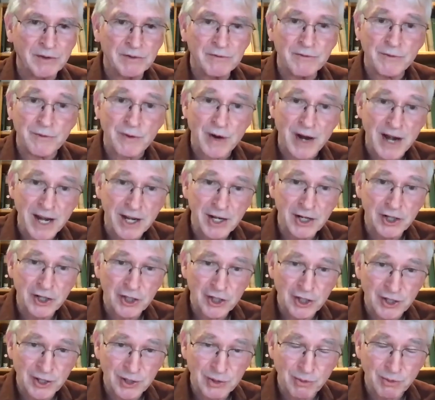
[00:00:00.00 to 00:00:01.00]
French
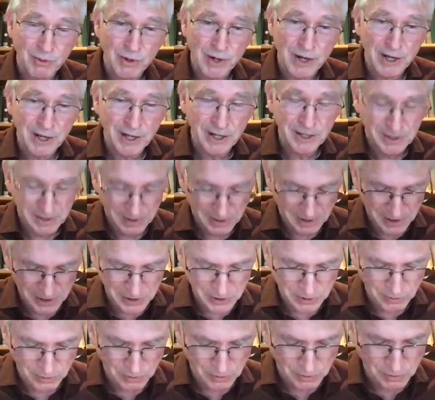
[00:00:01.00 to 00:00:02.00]
as well, I
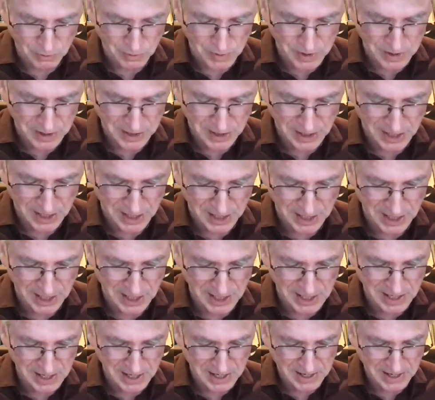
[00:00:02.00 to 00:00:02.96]
saw was studied